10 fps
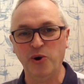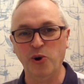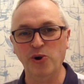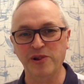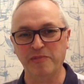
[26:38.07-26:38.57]

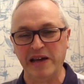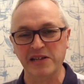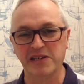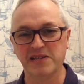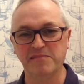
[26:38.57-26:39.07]
All the
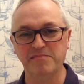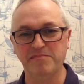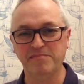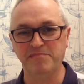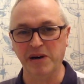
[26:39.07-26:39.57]
best.
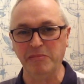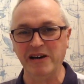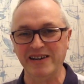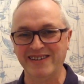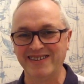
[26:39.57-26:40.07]
Bye
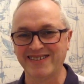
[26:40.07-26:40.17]
bye.